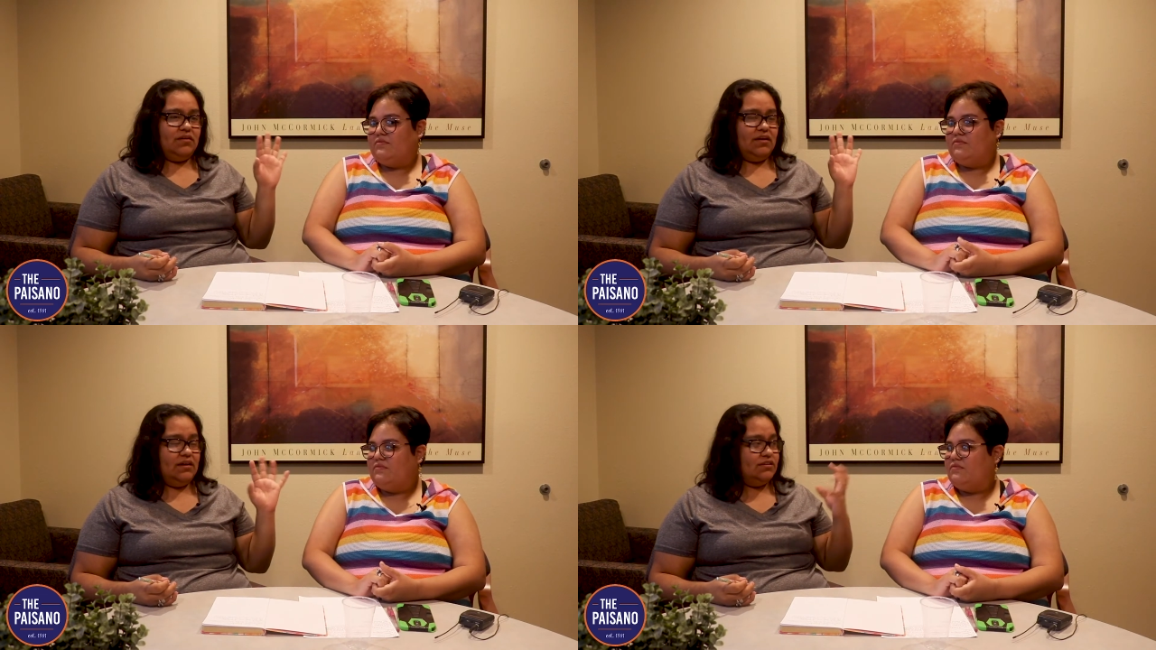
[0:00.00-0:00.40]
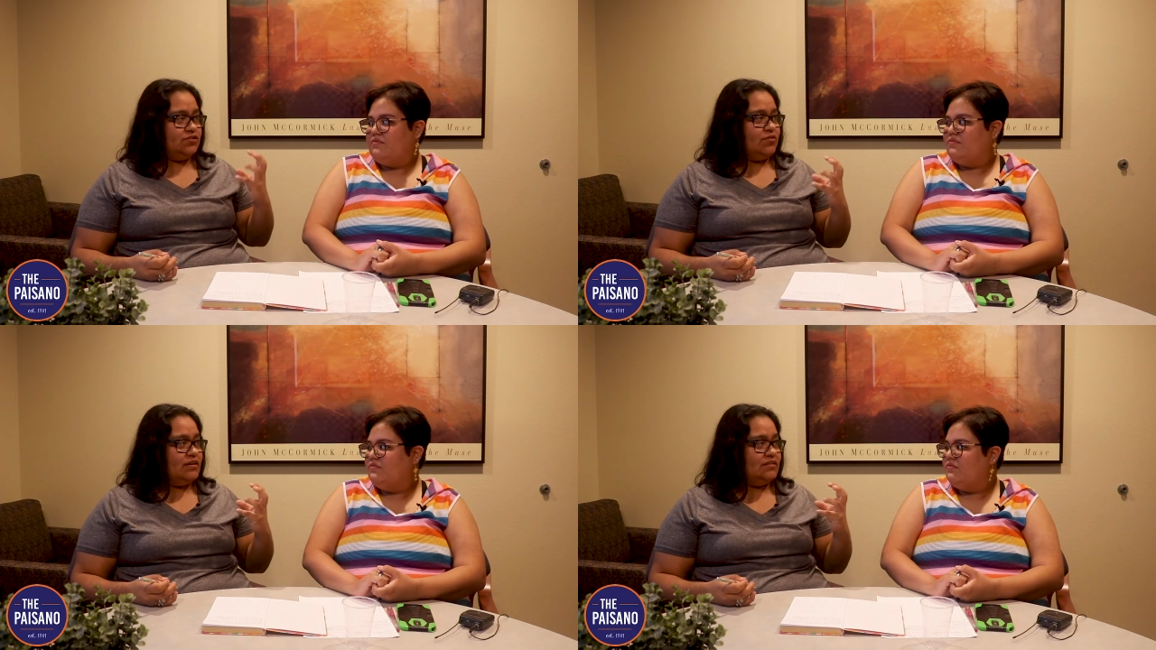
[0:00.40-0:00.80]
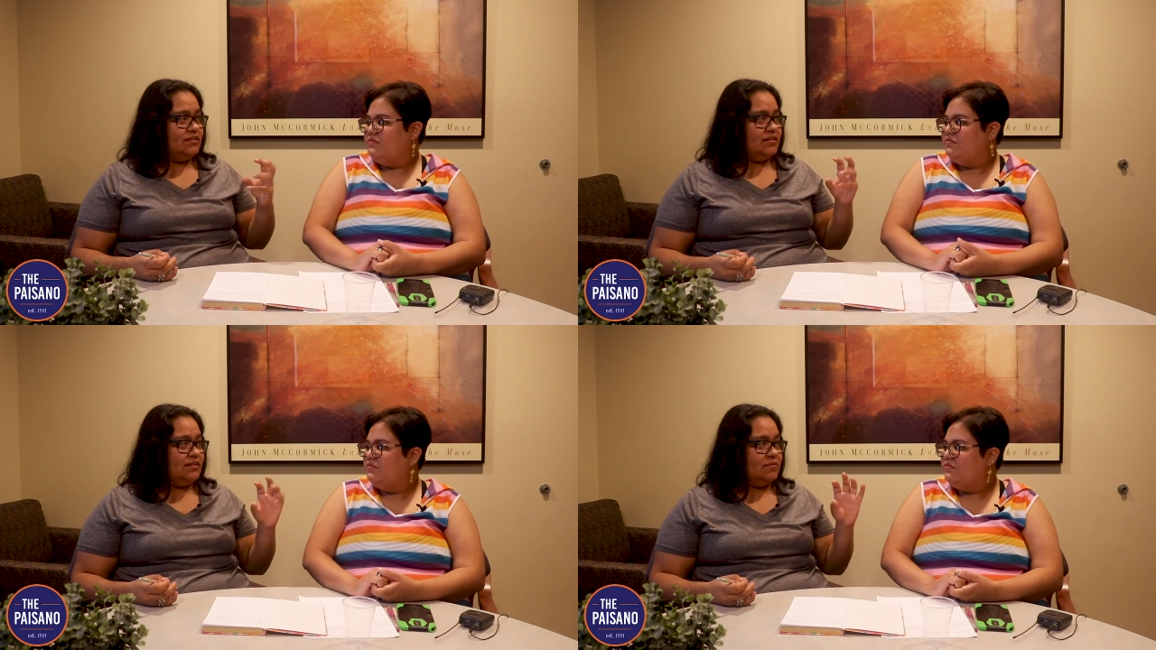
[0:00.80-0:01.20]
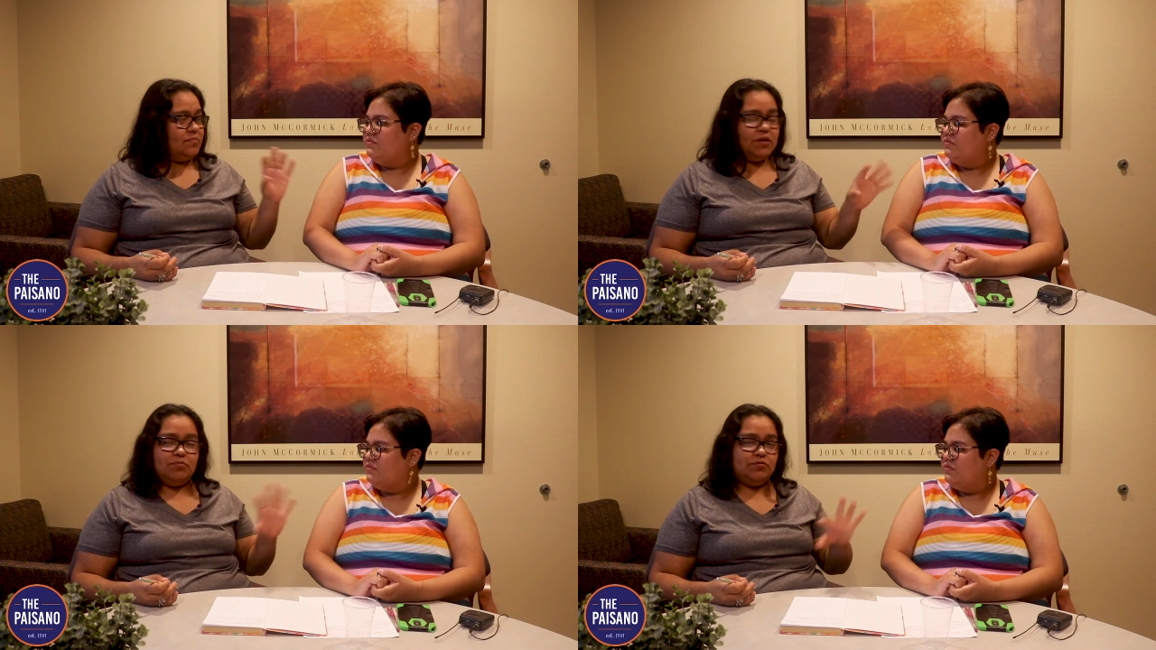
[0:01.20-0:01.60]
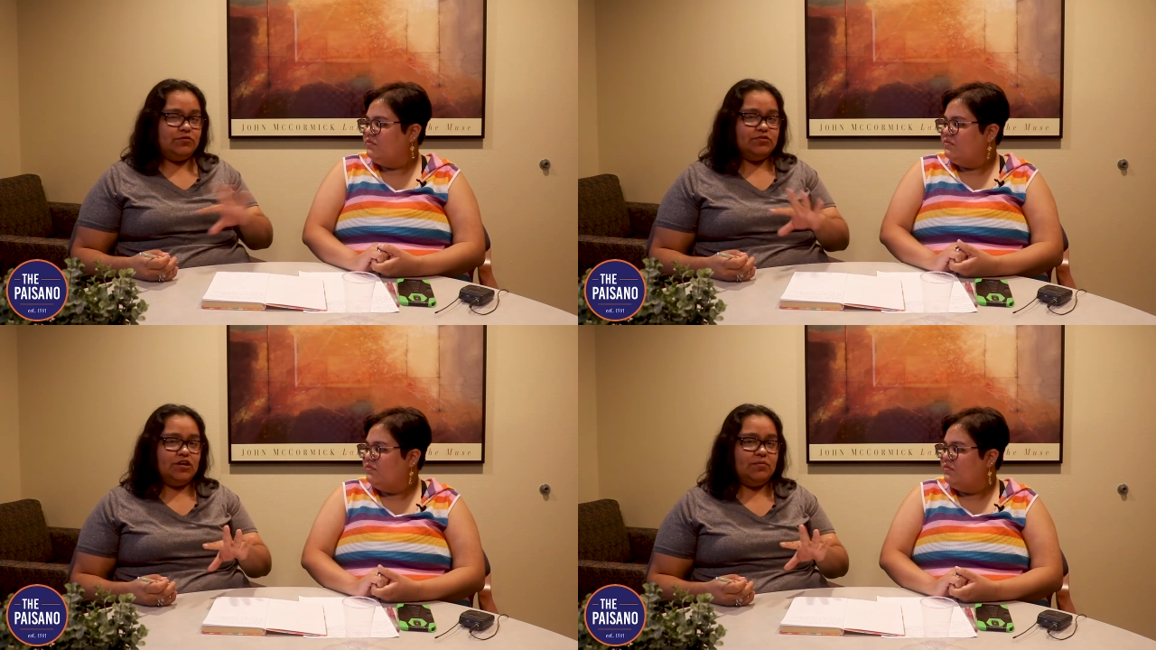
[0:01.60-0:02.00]
Speaker 1: and it's crazy to think that
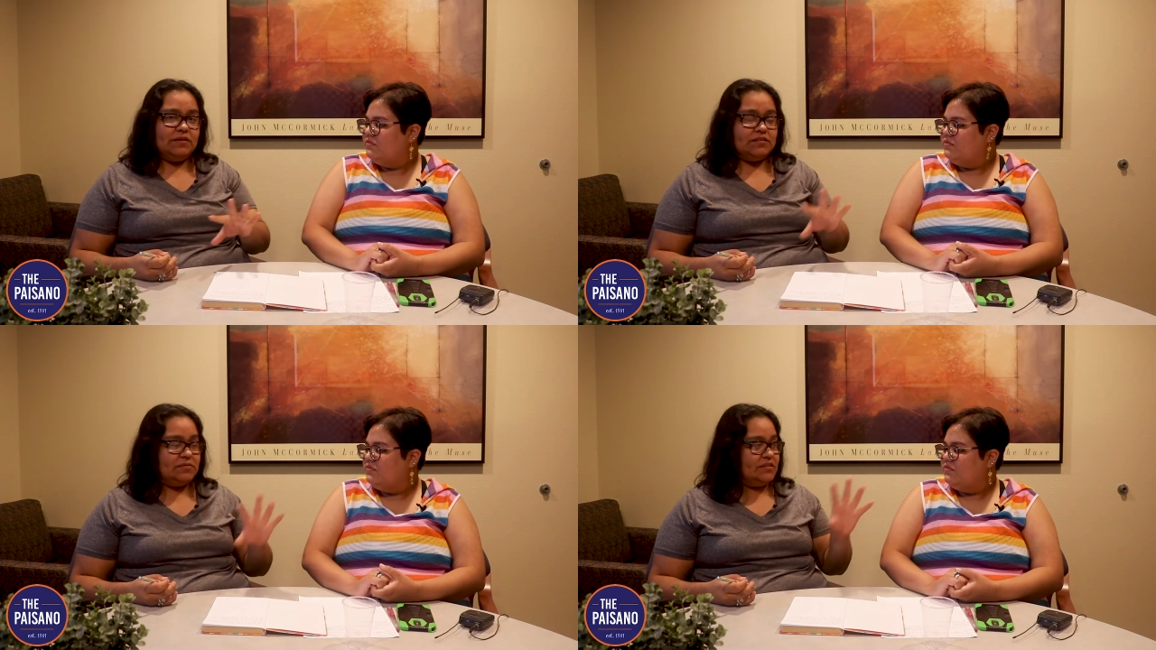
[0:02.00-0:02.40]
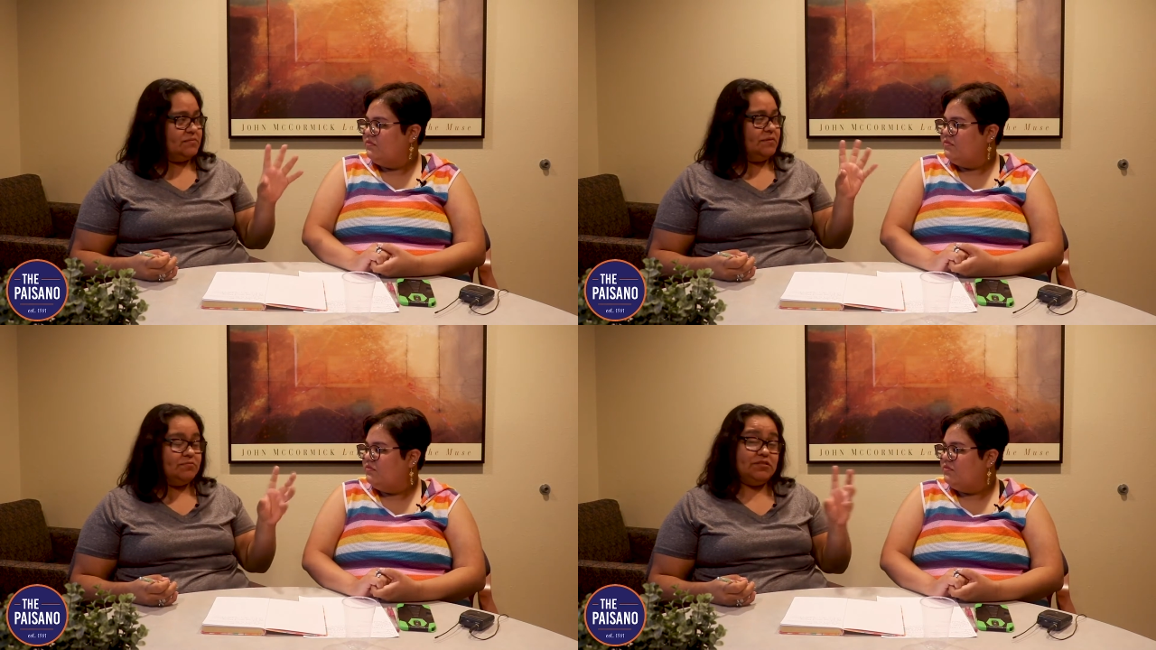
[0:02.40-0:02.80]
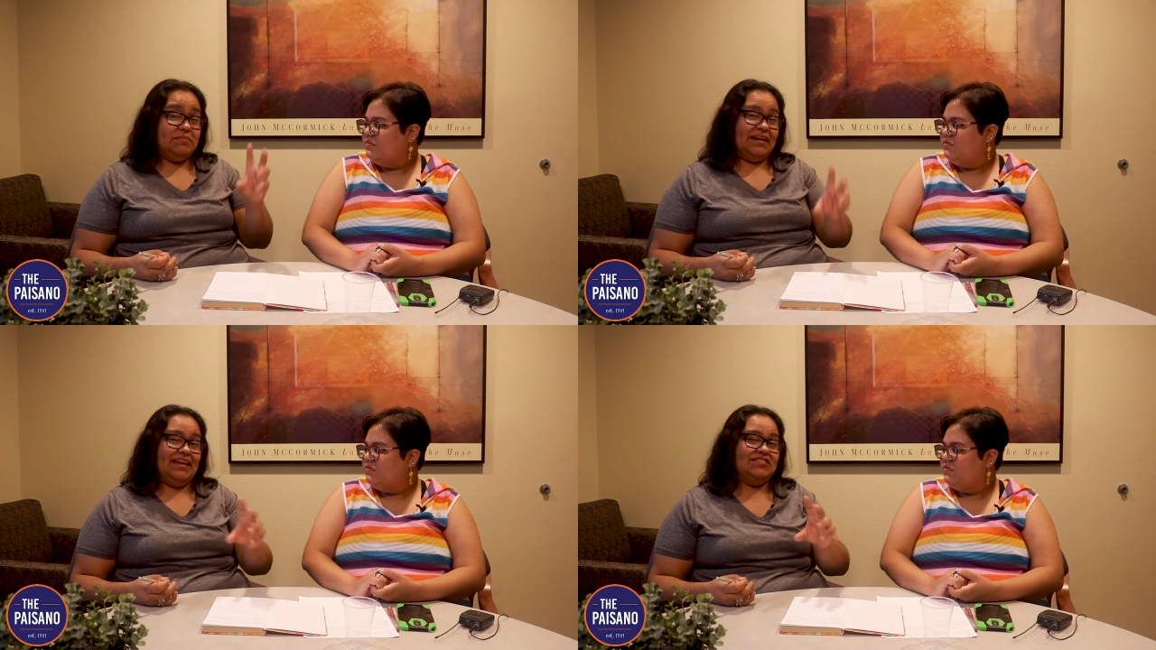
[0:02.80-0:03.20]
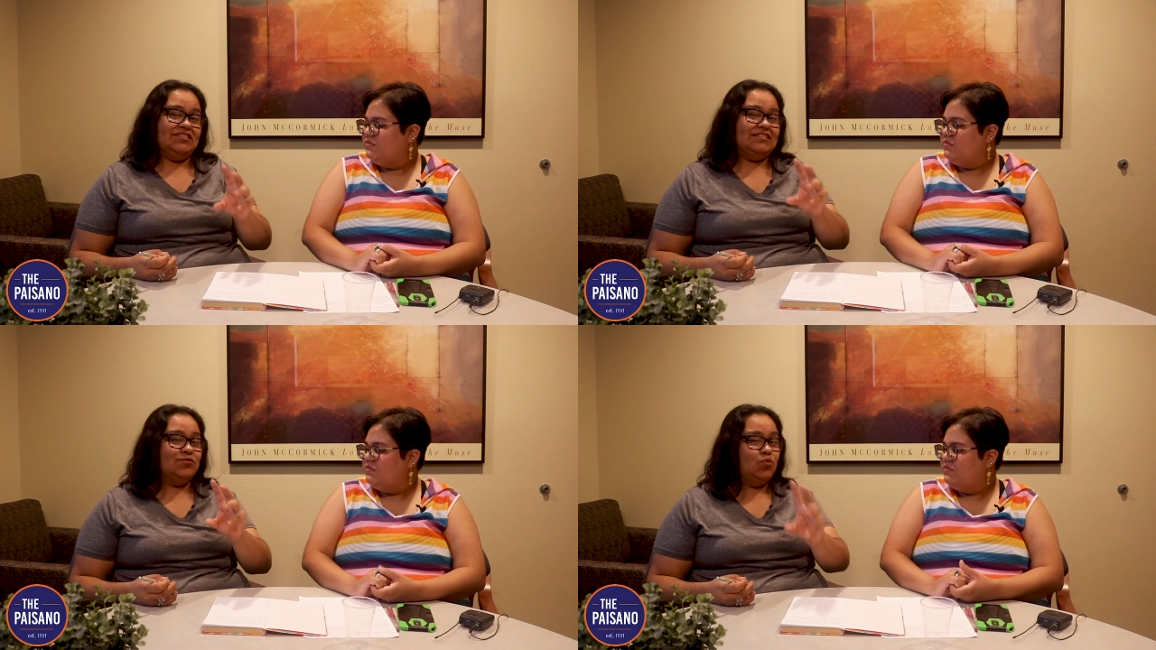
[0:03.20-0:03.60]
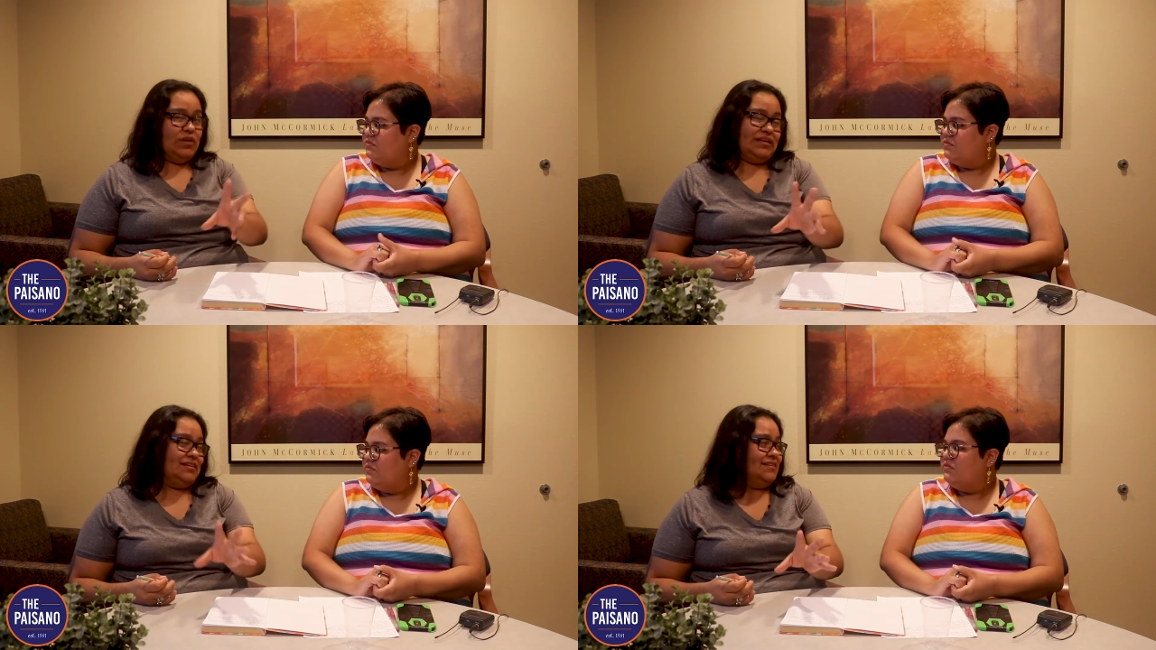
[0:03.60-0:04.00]
people don't talk about this because people see medication as a
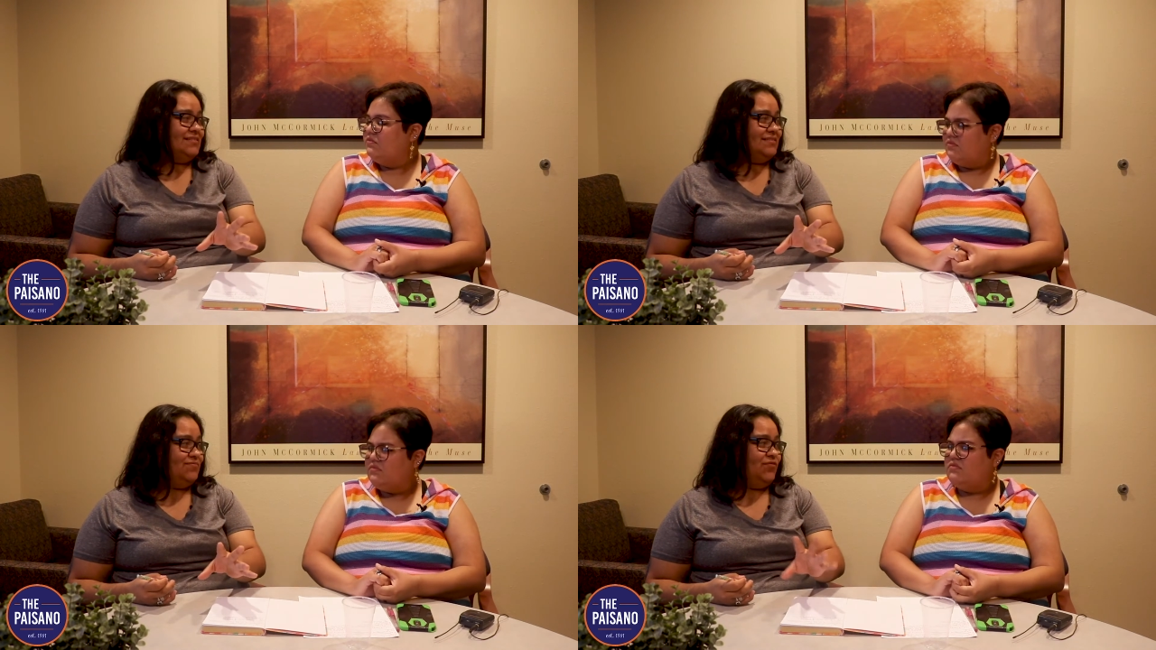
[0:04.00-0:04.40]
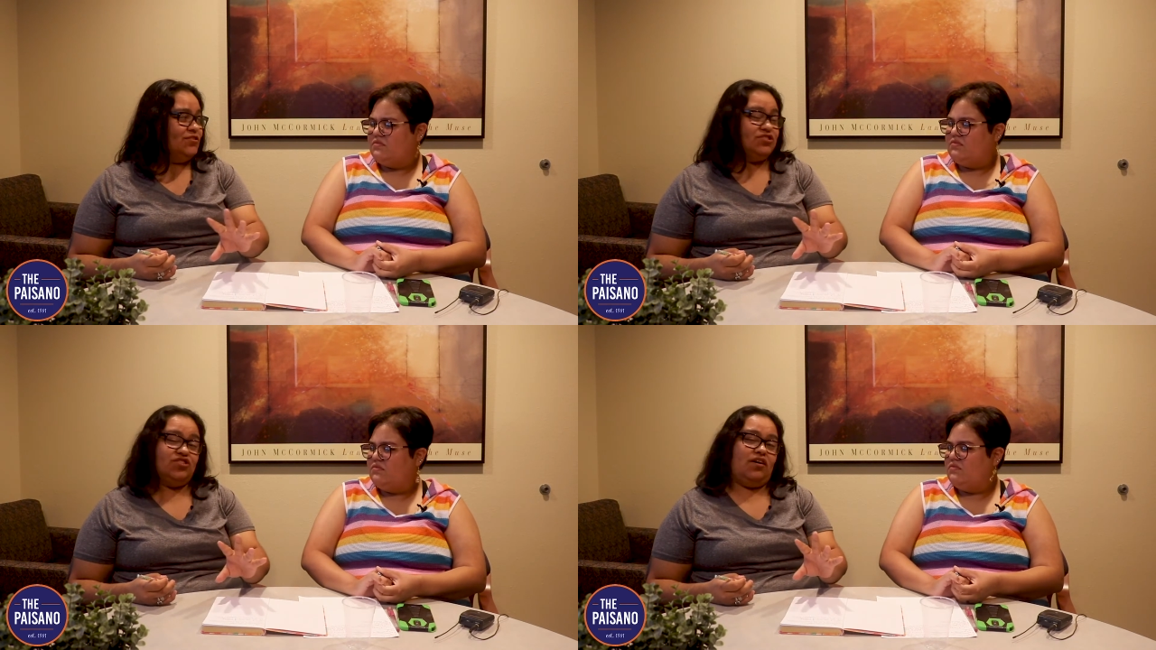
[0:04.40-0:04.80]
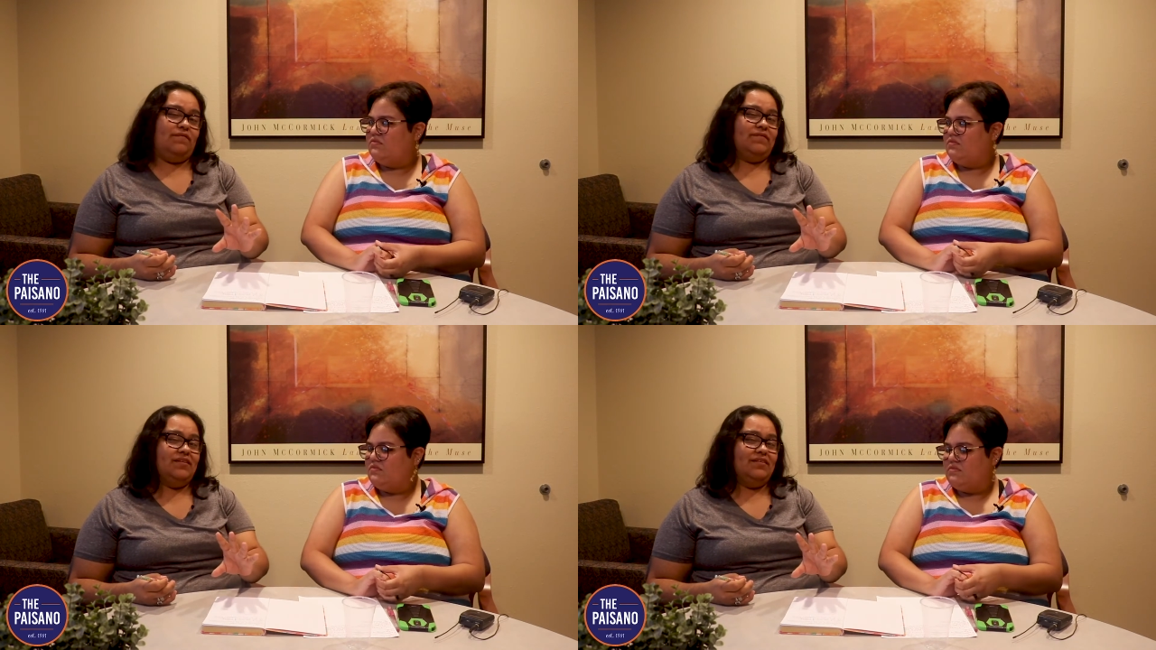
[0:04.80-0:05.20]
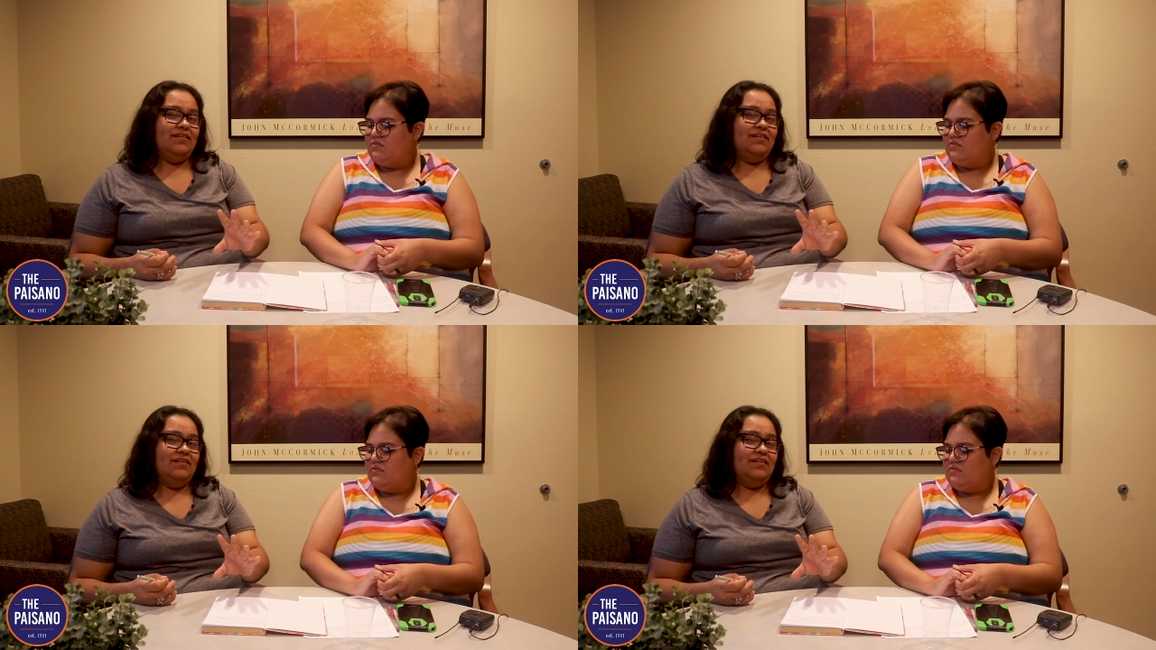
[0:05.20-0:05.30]
weakness, first off.